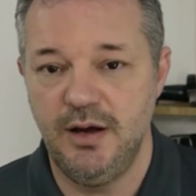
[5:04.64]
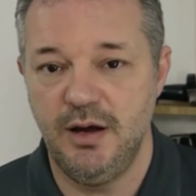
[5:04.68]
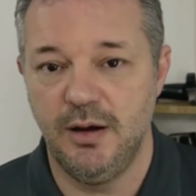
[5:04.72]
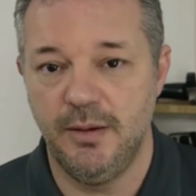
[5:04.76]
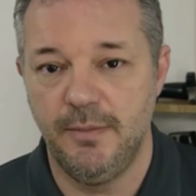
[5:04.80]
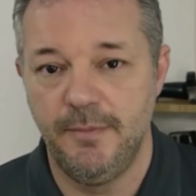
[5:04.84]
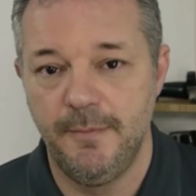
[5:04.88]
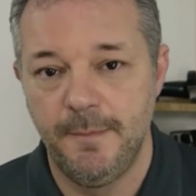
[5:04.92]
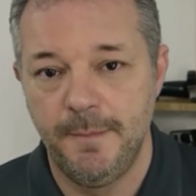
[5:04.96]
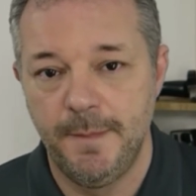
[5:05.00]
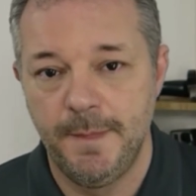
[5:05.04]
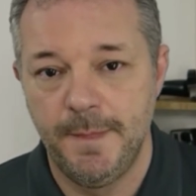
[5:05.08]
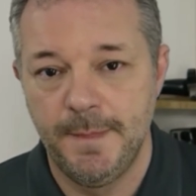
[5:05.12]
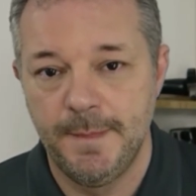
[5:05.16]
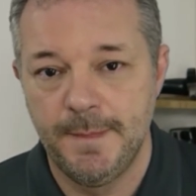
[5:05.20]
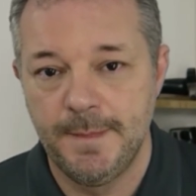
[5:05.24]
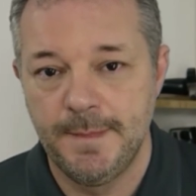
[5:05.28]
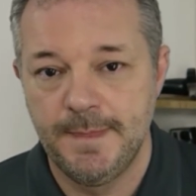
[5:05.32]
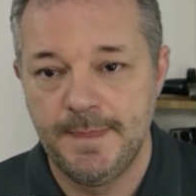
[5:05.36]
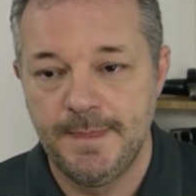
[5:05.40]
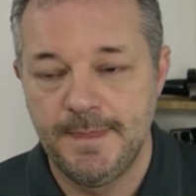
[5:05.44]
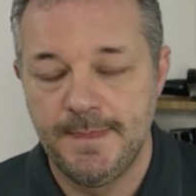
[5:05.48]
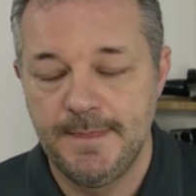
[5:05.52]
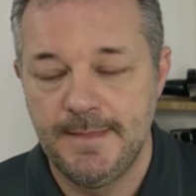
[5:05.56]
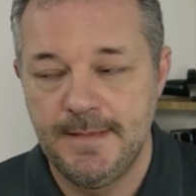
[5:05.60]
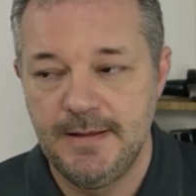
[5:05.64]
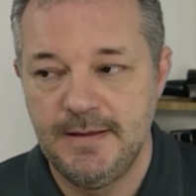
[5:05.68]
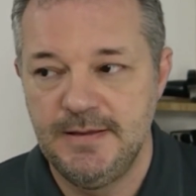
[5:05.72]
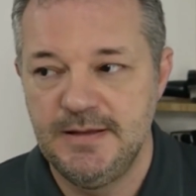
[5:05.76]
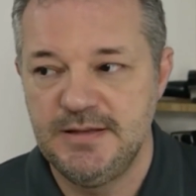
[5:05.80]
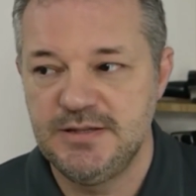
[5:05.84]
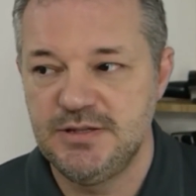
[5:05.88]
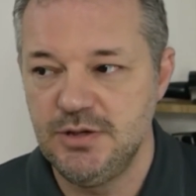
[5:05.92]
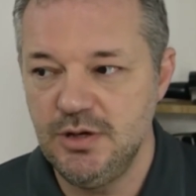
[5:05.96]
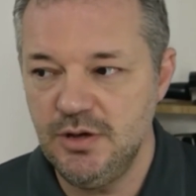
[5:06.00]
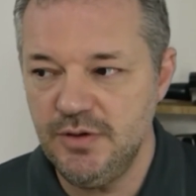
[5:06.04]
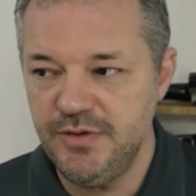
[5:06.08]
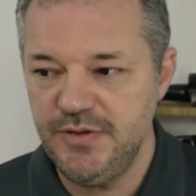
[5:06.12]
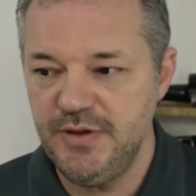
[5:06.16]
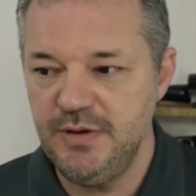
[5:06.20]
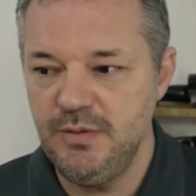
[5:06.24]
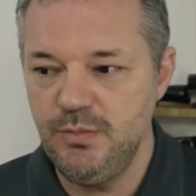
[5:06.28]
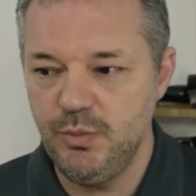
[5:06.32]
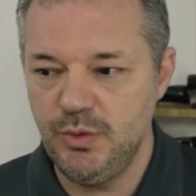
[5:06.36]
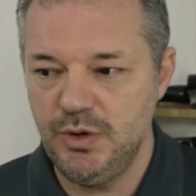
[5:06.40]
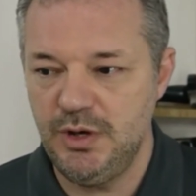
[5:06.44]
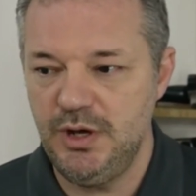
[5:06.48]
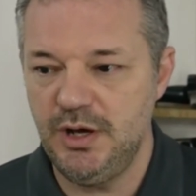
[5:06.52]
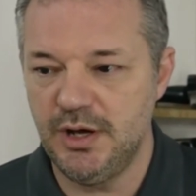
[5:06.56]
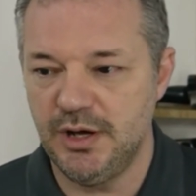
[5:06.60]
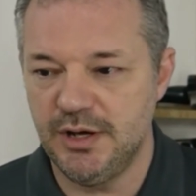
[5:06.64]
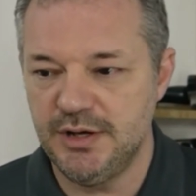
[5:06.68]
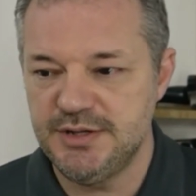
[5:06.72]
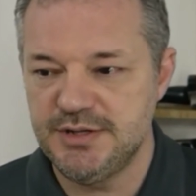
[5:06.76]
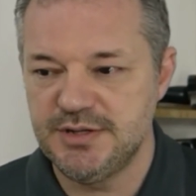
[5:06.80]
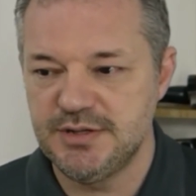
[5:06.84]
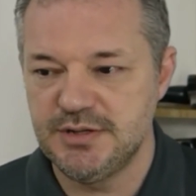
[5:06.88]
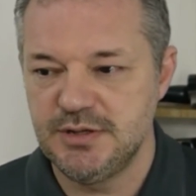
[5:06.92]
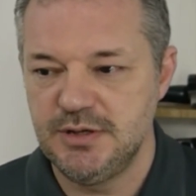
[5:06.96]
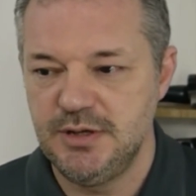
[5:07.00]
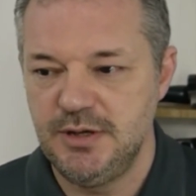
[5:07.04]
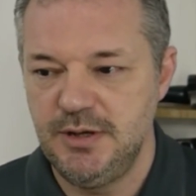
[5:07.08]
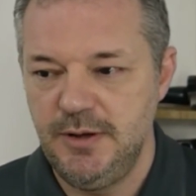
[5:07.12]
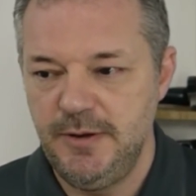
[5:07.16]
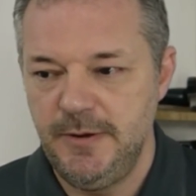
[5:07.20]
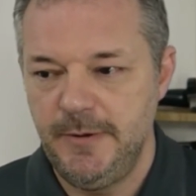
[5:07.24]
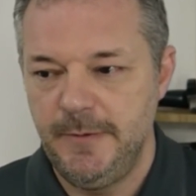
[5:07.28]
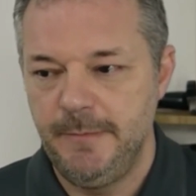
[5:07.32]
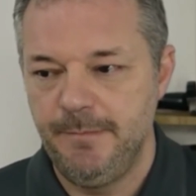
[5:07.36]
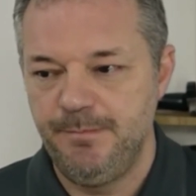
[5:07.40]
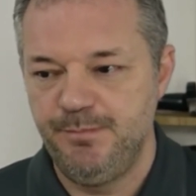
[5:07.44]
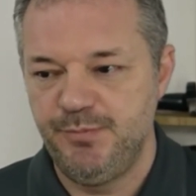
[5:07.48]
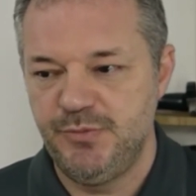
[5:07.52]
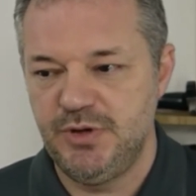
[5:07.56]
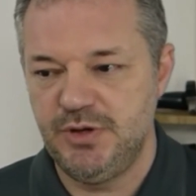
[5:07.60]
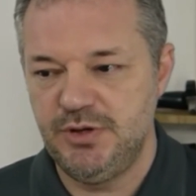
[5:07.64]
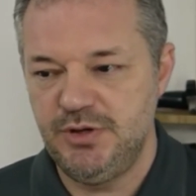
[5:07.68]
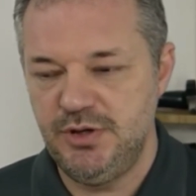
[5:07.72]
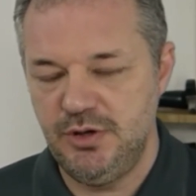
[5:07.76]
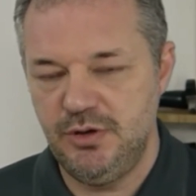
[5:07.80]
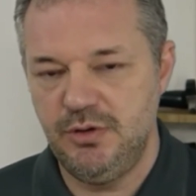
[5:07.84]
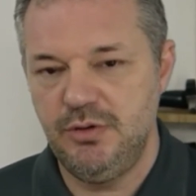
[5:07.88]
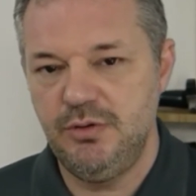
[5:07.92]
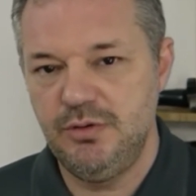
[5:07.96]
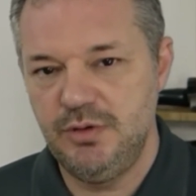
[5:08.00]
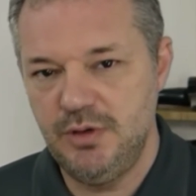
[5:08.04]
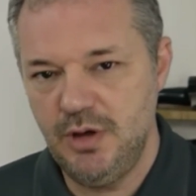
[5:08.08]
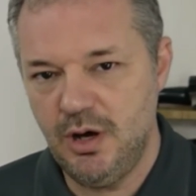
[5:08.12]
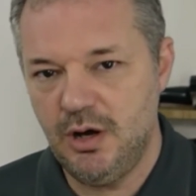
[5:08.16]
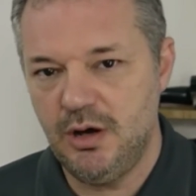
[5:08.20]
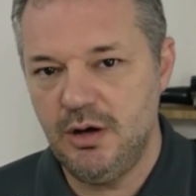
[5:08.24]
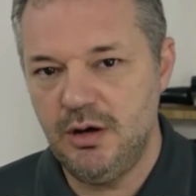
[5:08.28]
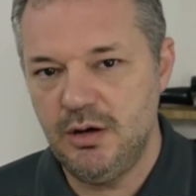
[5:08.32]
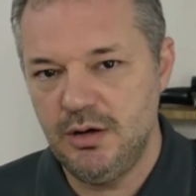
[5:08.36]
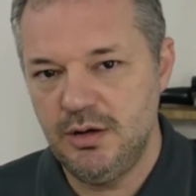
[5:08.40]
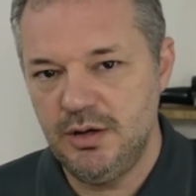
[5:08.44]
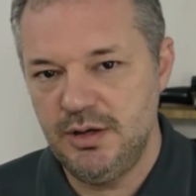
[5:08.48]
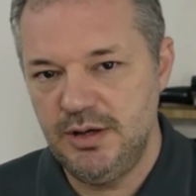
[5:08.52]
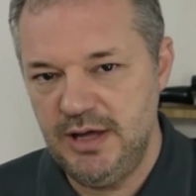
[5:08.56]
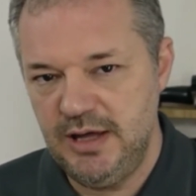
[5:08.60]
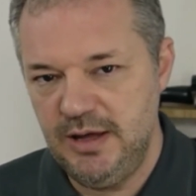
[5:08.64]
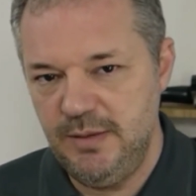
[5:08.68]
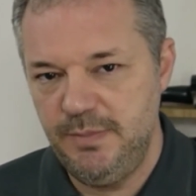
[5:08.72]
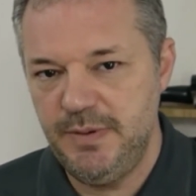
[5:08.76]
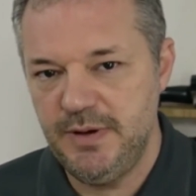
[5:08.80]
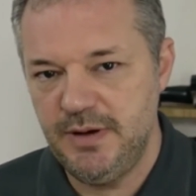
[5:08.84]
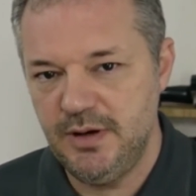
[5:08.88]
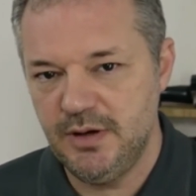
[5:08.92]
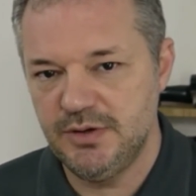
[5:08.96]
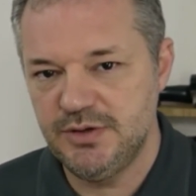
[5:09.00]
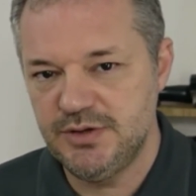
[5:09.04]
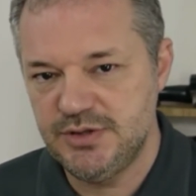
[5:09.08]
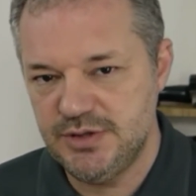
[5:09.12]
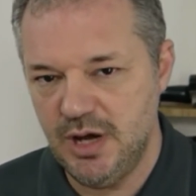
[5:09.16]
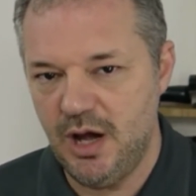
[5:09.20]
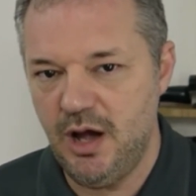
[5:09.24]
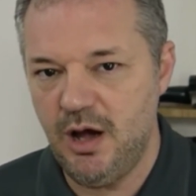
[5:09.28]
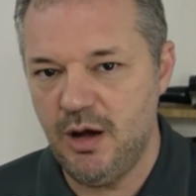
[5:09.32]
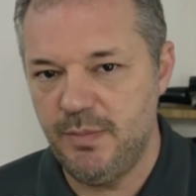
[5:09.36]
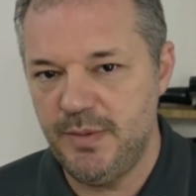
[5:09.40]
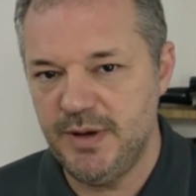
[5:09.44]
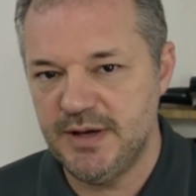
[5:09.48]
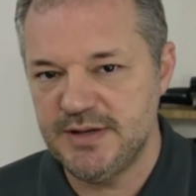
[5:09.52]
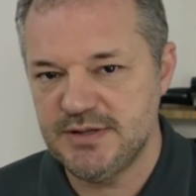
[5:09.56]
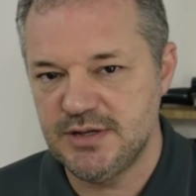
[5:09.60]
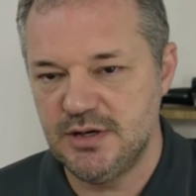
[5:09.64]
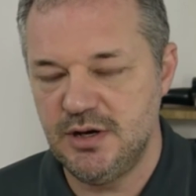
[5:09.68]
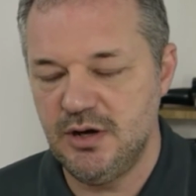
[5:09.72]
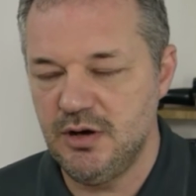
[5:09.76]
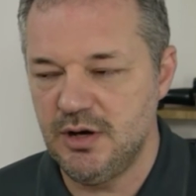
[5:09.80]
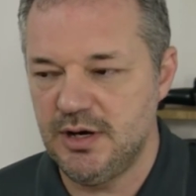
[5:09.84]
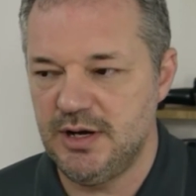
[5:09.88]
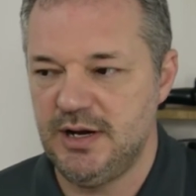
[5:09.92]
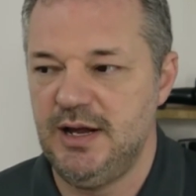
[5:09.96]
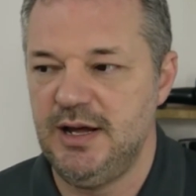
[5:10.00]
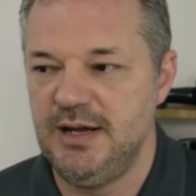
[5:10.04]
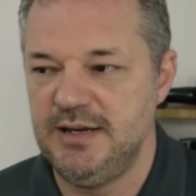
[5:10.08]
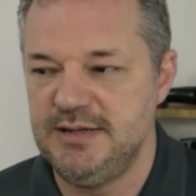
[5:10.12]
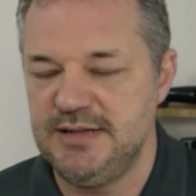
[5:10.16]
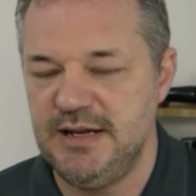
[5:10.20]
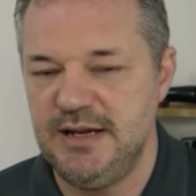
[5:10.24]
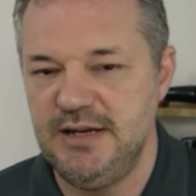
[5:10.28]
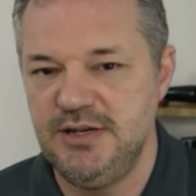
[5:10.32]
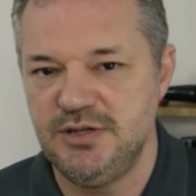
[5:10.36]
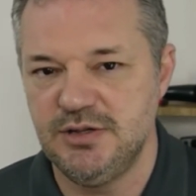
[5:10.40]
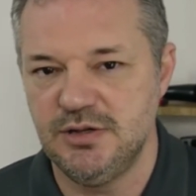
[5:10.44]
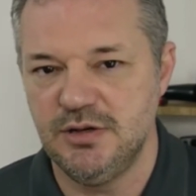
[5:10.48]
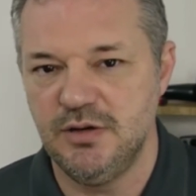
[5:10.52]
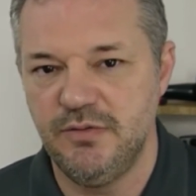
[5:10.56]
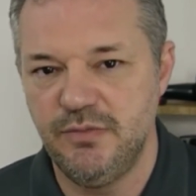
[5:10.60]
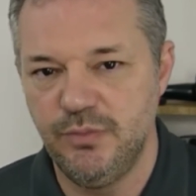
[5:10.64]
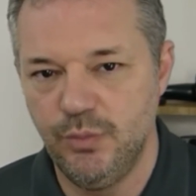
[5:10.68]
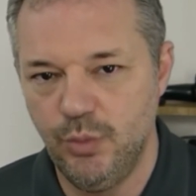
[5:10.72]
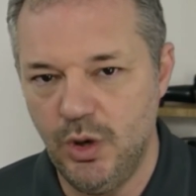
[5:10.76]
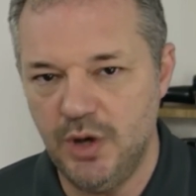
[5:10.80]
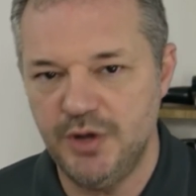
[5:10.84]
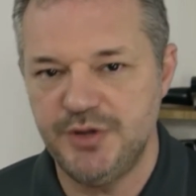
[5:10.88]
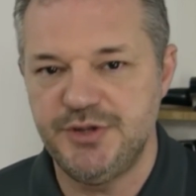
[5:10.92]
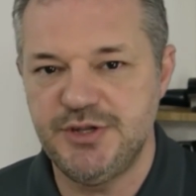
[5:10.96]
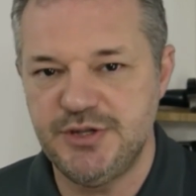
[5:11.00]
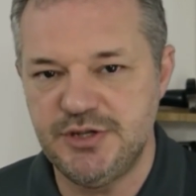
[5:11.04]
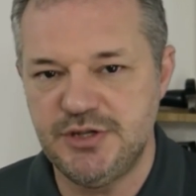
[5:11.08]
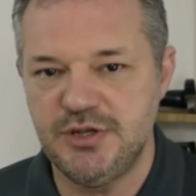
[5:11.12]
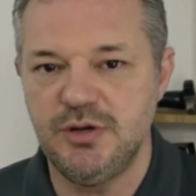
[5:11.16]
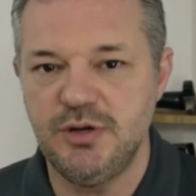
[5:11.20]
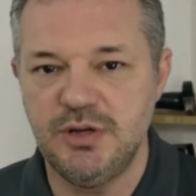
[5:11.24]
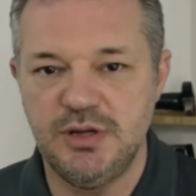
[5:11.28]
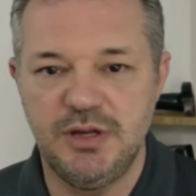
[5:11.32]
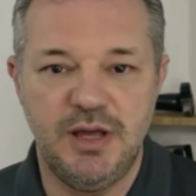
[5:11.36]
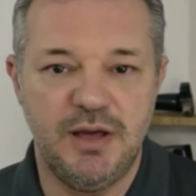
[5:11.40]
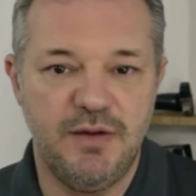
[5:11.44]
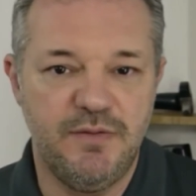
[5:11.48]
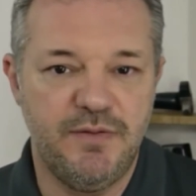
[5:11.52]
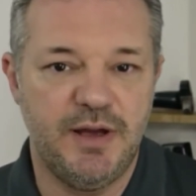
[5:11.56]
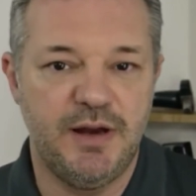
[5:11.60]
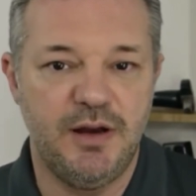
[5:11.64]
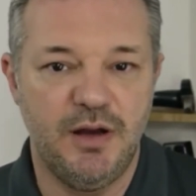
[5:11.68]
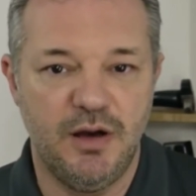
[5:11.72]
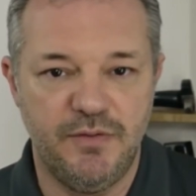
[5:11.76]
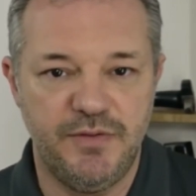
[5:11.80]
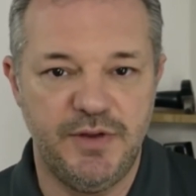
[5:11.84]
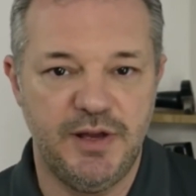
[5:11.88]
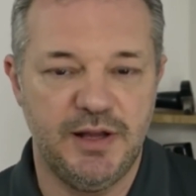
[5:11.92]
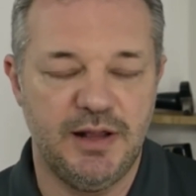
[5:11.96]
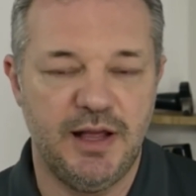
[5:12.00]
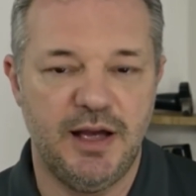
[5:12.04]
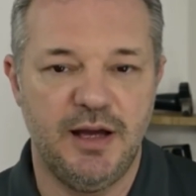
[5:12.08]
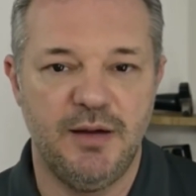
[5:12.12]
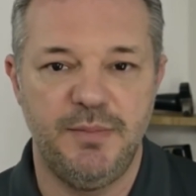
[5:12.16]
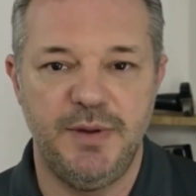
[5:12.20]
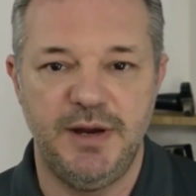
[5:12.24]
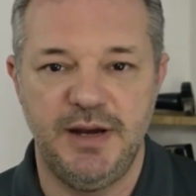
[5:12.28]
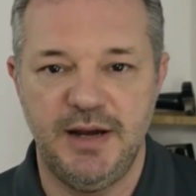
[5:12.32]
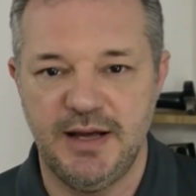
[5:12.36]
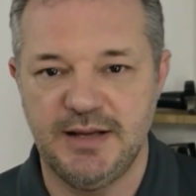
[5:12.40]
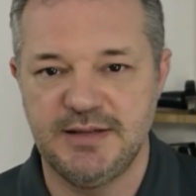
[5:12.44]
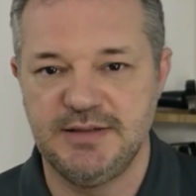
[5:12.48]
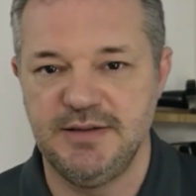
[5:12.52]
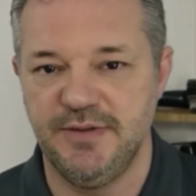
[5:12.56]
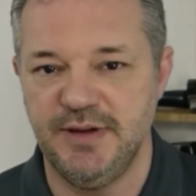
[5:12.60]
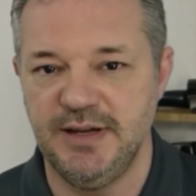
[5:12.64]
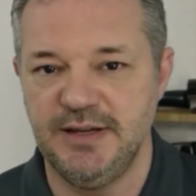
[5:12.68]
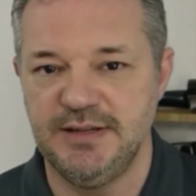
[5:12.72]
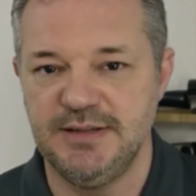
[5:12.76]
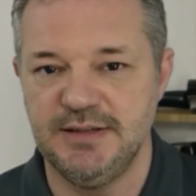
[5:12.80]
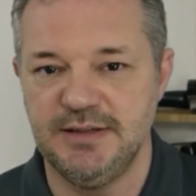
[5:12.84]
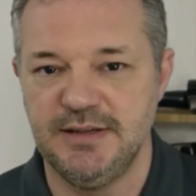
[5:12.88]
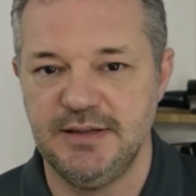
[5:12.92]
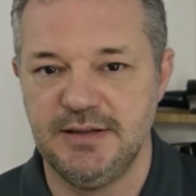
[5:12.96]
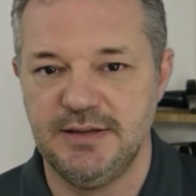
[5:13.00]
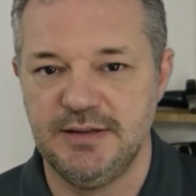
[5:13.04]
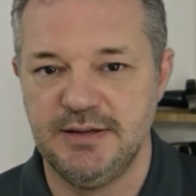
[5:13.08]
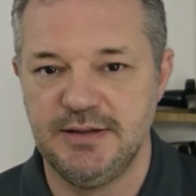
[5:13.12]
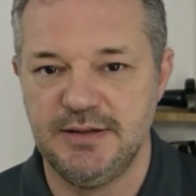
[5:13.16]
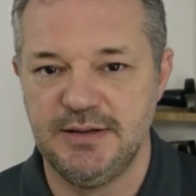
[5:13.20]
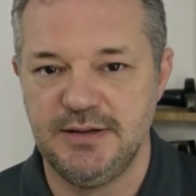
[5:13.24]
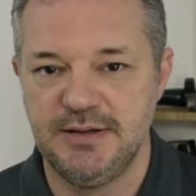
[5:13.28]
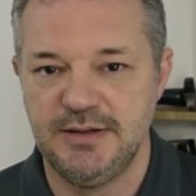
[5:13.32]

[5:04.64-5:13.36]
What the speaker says: Why not? There's nothing worse than you not keeping on top as an organisation of what to do in the event of the alarm being activated.